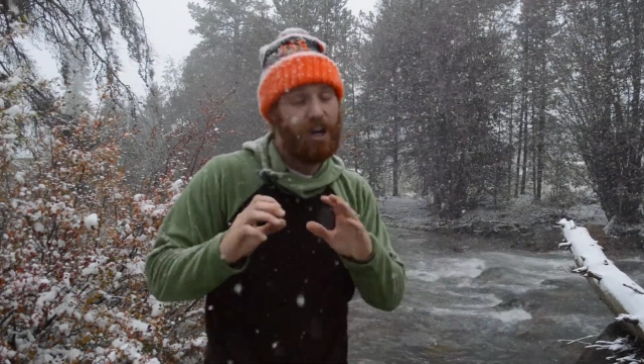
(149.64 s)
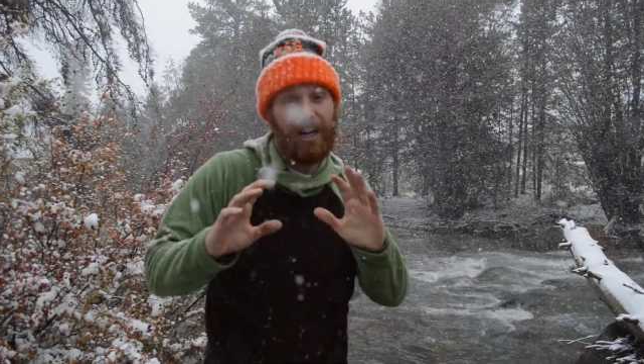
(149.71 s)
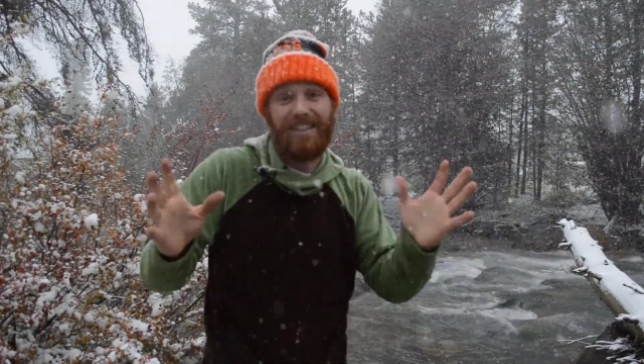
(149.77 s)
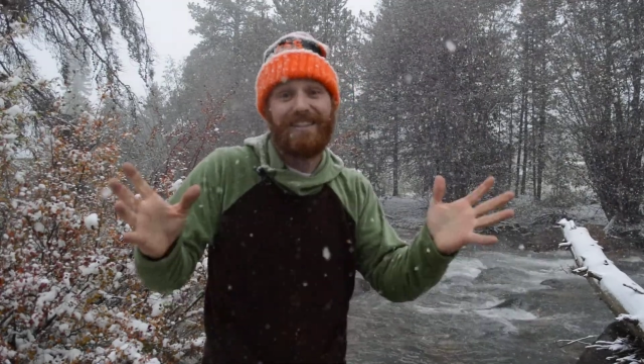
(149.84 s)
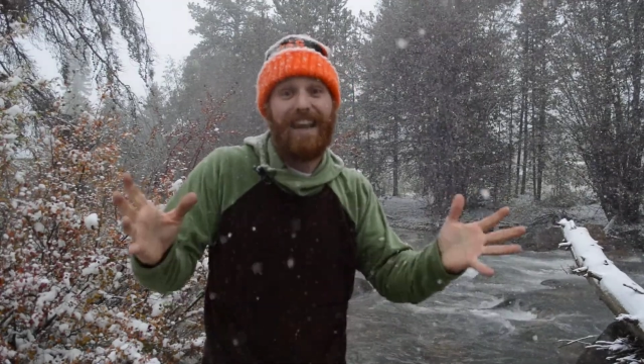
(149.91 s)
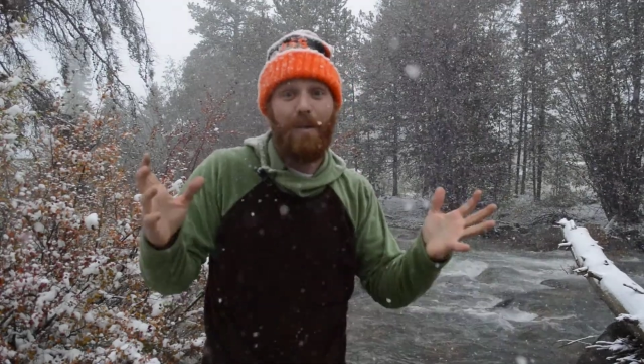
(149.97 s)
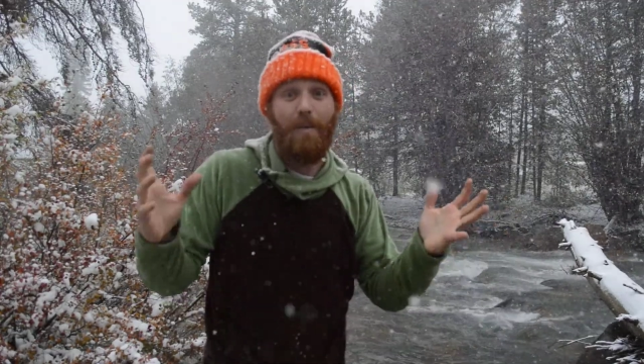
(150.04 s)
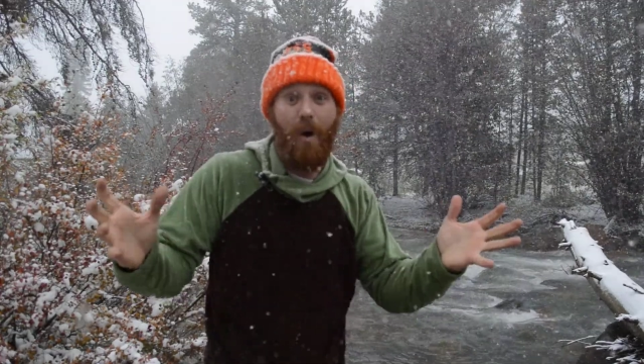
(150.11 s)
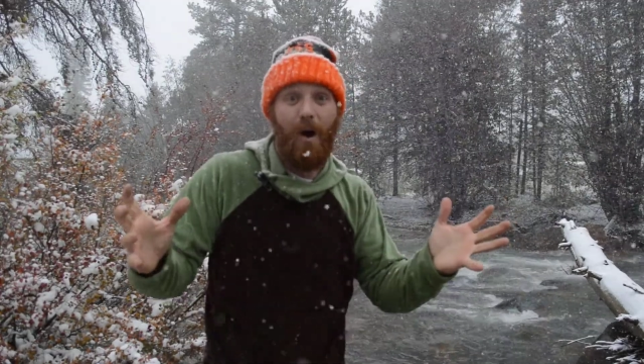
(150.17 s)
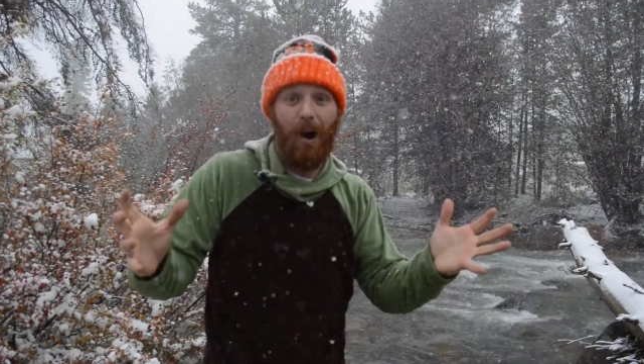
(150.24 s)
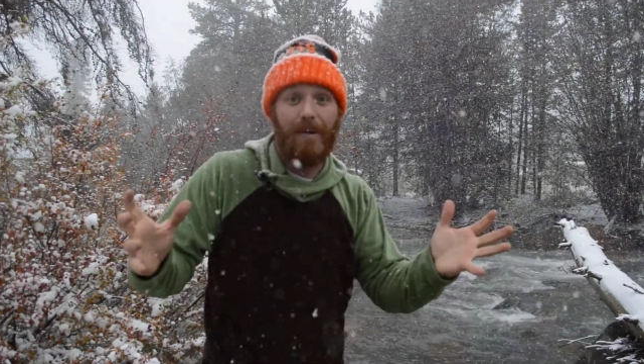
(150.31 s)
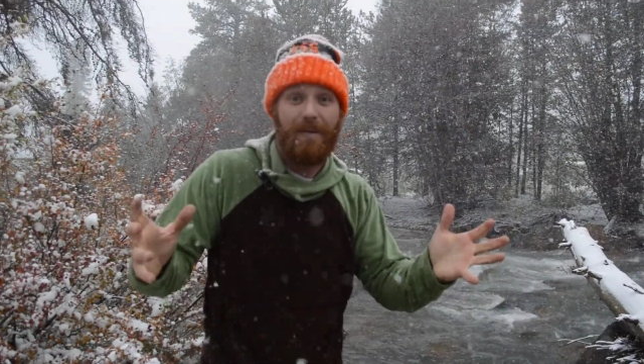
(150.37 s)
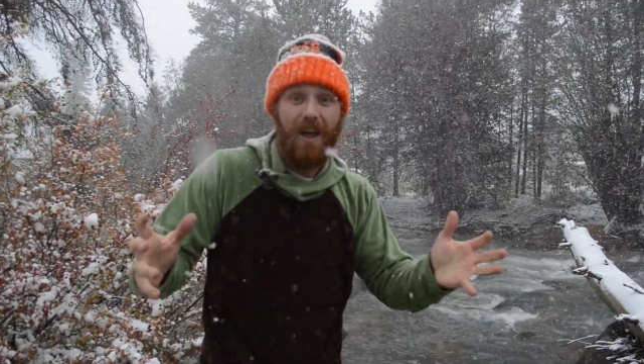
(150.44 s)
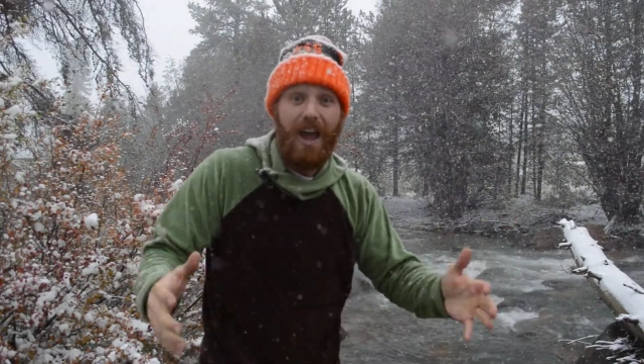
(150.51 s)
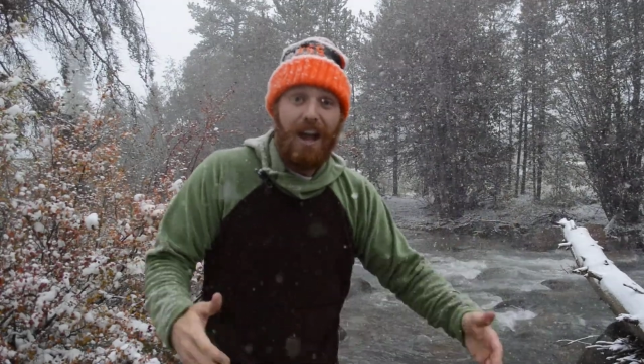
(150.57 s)
Stay
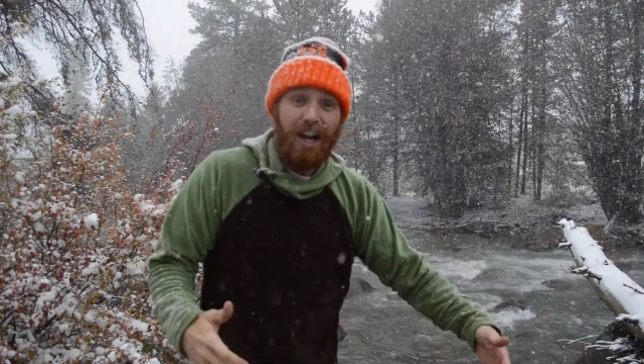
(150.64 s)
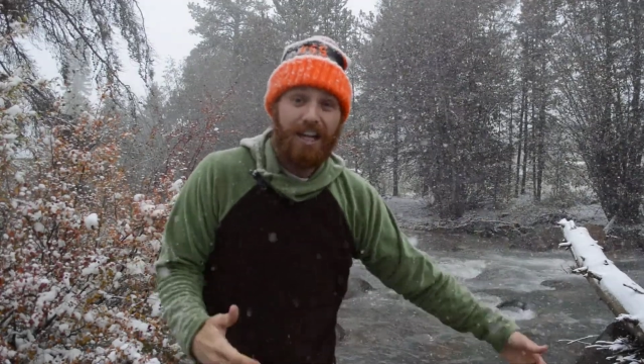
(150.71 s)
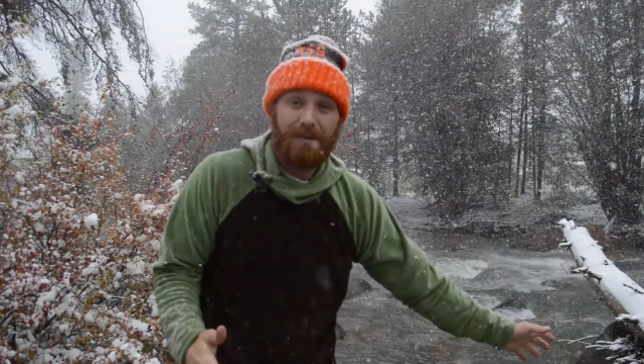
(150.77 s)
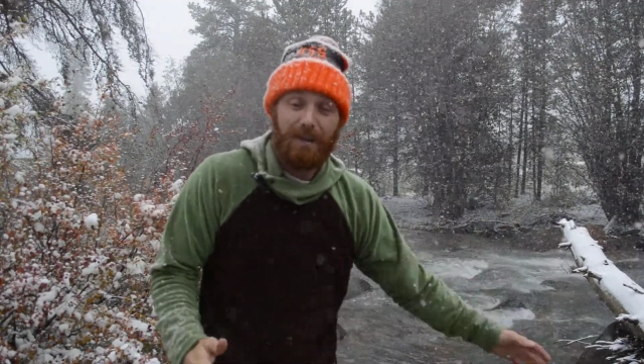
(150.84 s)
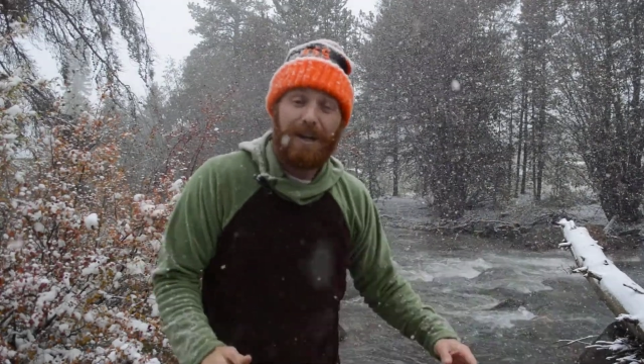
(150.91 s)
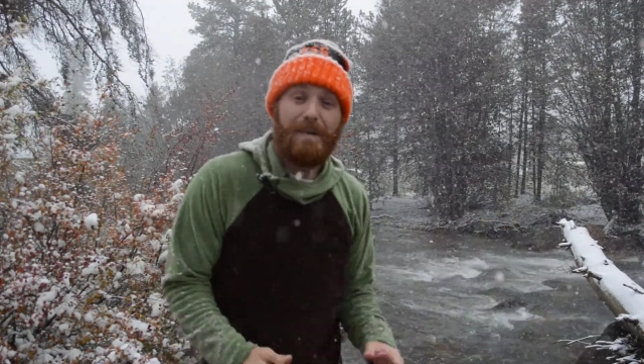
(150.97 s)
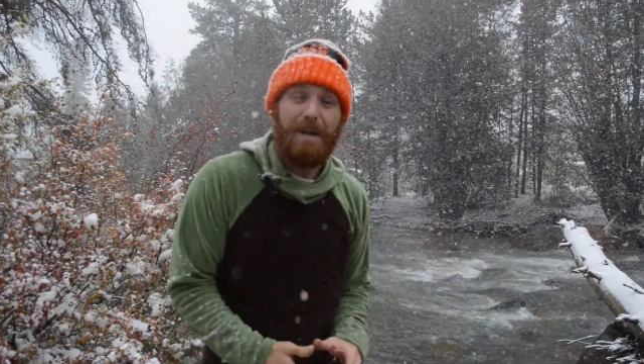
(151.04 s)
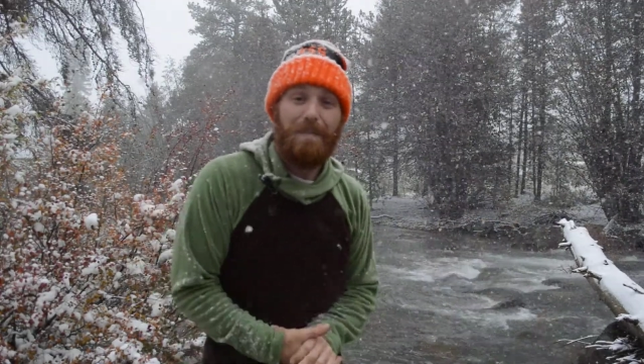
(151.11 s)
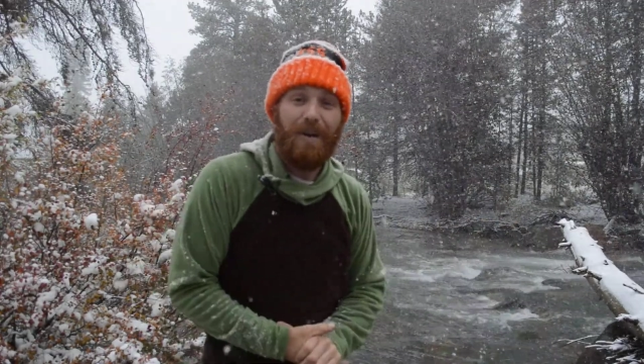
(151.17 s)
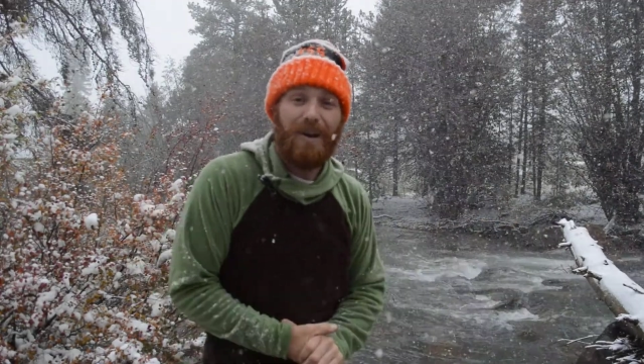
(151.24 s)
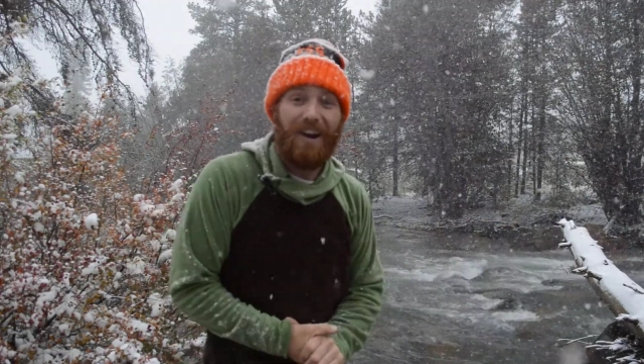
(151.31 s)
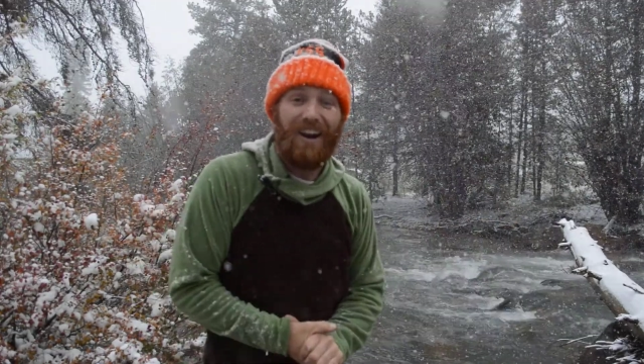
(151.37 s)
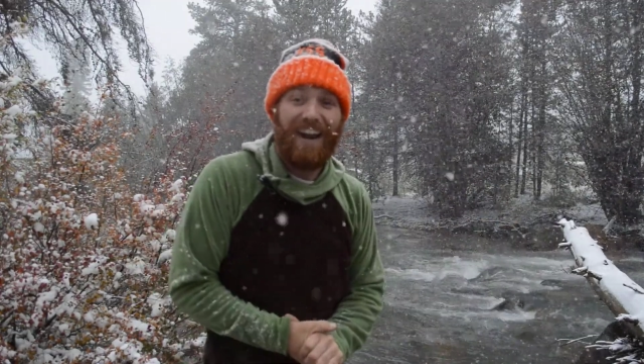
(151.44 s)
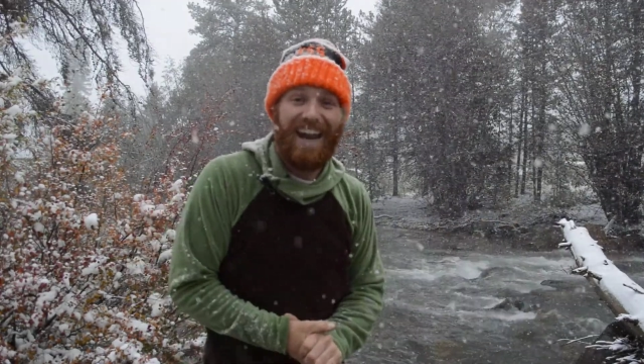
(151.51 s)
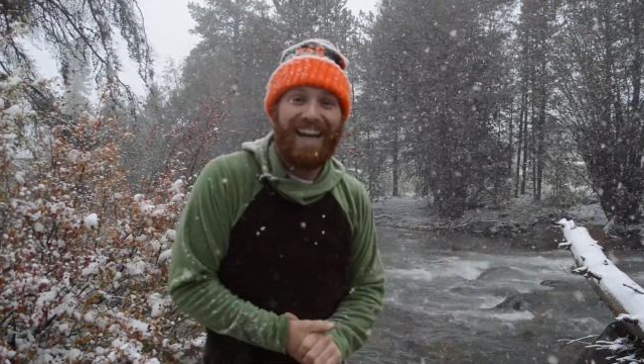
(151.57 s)
warm because we're going to be putting
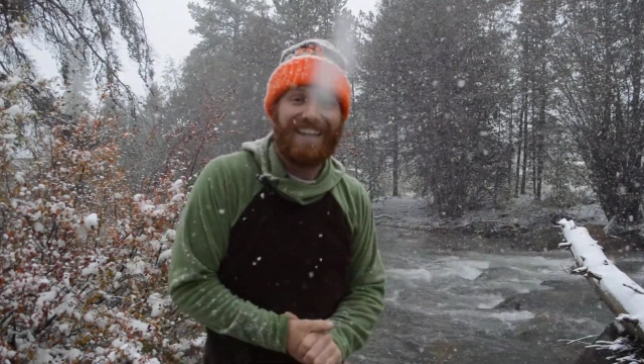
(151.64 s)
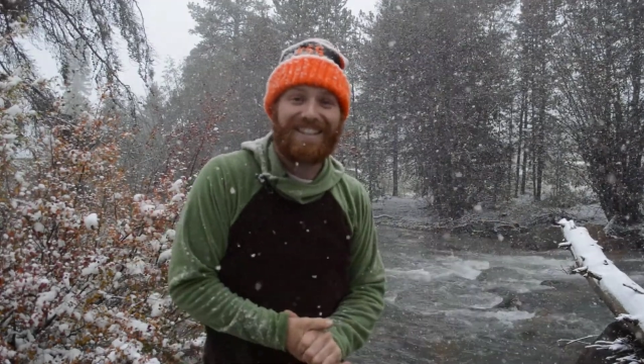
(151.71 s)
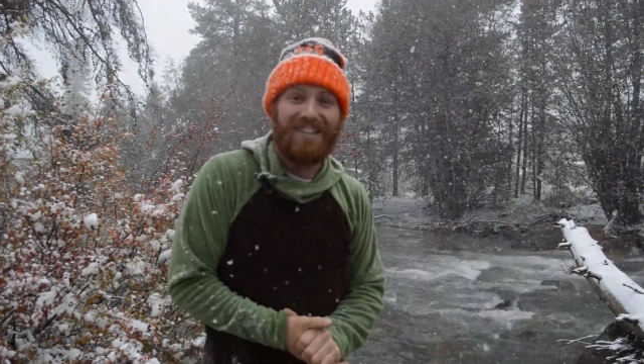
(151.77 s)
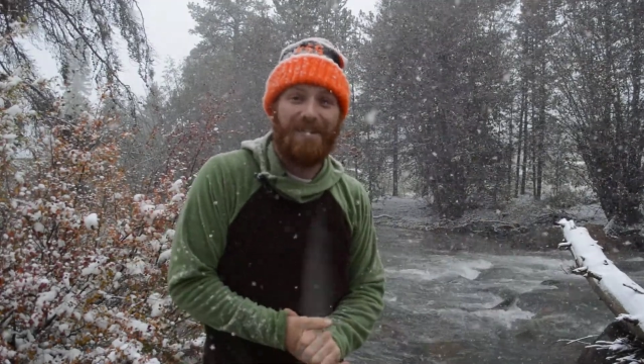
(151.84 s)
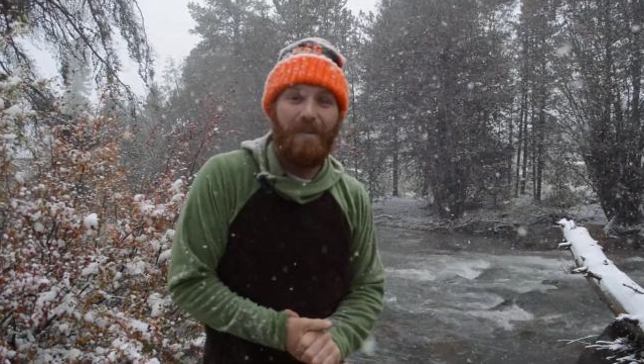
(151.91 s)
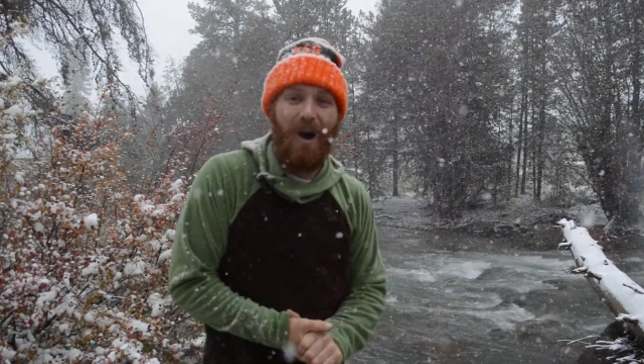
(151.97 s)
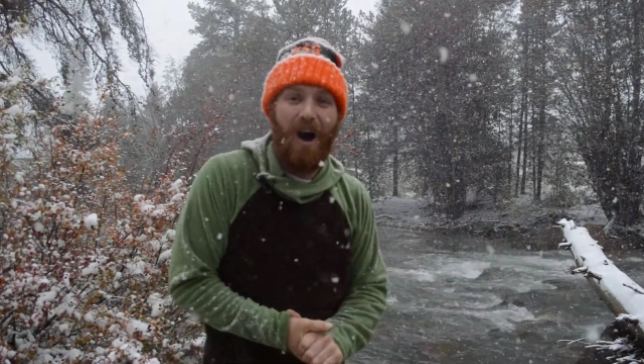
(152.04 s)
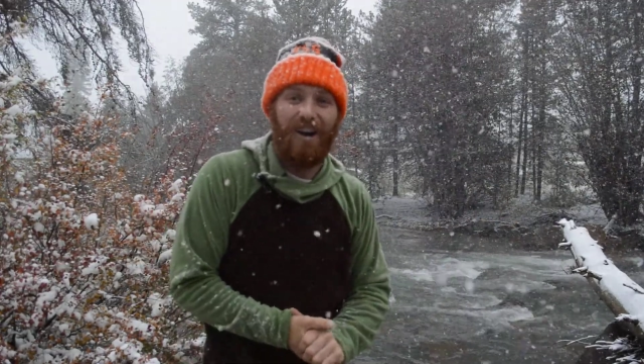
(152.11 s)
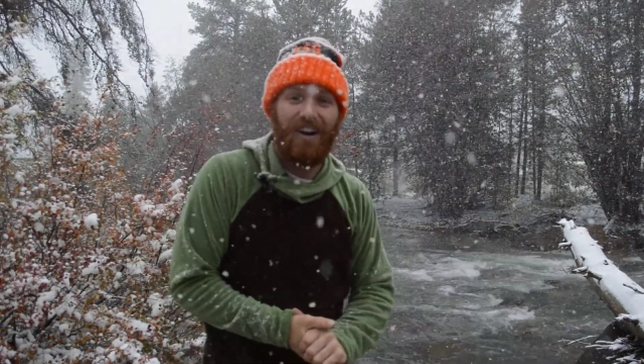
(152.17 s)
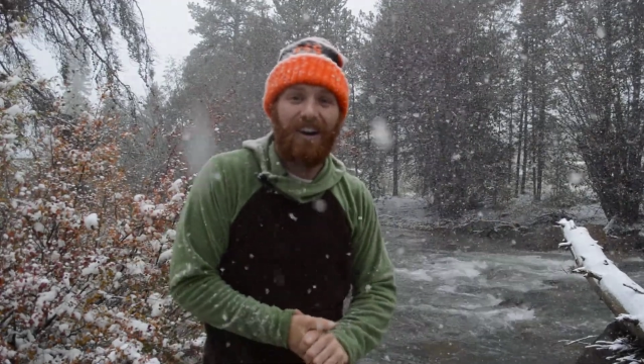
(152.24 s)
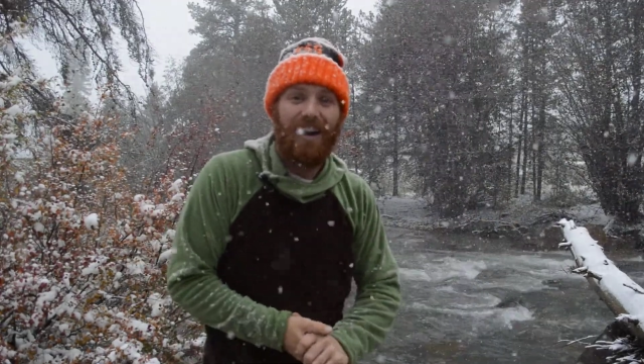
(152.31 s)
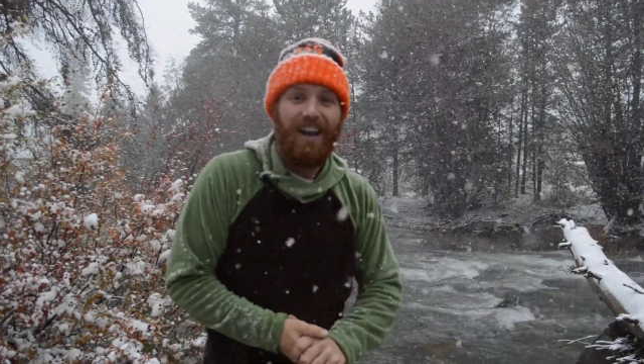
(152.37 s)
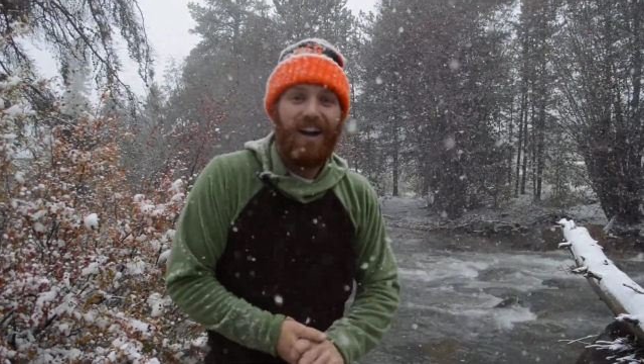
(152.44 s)
our hands in the water